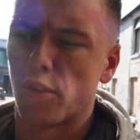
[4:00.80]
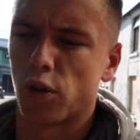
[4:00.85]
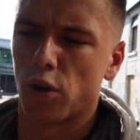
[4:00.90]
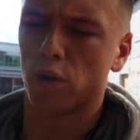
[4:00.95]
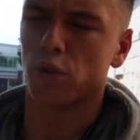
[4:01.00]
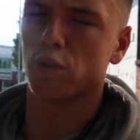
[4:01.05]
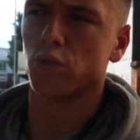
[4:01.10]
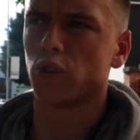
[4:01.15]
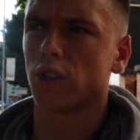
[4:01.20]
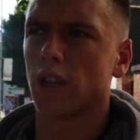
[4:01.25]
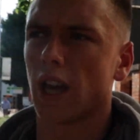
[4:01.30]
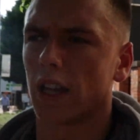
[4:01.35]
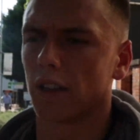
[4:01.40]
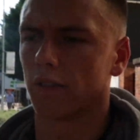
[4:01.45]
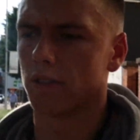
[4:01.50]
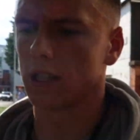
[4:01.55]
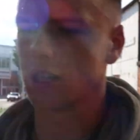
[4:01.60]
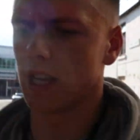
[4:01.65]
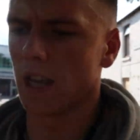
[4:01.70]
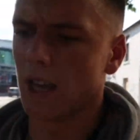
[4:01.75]
400
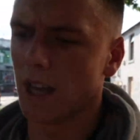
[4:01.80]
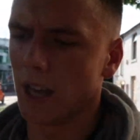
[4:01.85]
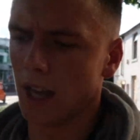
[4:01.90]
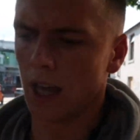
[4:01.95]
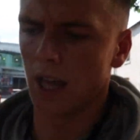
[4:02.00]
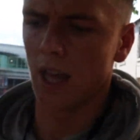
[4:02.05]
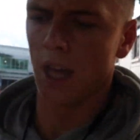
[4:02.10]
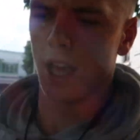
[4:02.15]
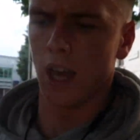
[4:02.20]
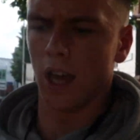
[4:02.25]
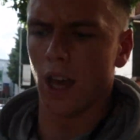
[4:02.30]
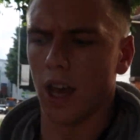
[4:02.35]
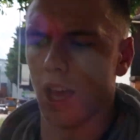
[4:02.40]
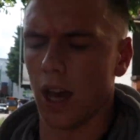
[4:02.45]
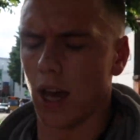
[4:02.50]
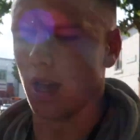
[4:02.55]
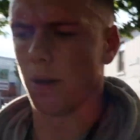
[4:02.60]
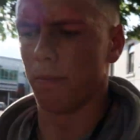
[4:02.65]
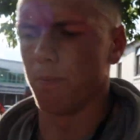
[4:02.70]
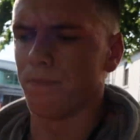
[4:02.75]
calories.
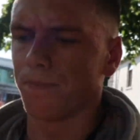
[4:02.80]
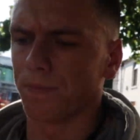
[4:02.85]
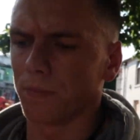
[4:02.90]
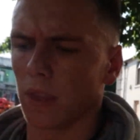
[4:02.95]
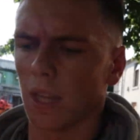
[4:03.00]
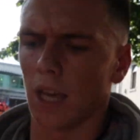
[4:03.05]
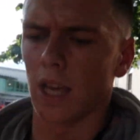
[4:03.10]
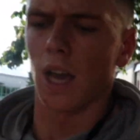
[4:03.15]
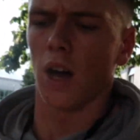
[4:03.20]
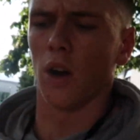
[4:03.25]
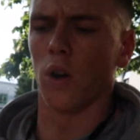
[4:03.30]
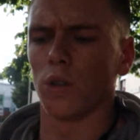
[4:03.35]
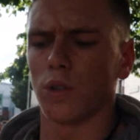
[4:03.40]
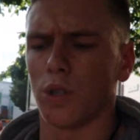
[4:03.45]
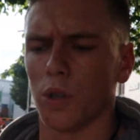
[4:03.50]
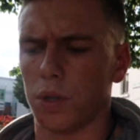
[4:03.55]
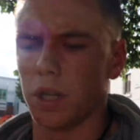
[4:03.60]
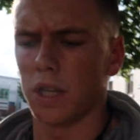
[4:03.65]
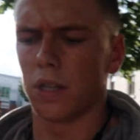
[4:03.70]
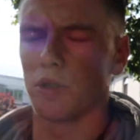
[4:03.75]
I
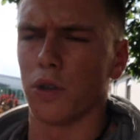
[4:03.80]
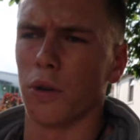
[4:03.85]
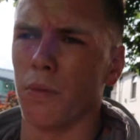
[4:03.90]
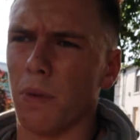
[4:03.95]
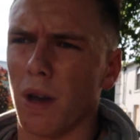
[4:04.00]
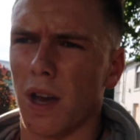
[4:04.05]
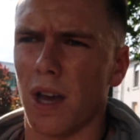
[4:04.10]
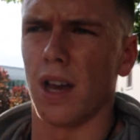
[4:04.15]
also did some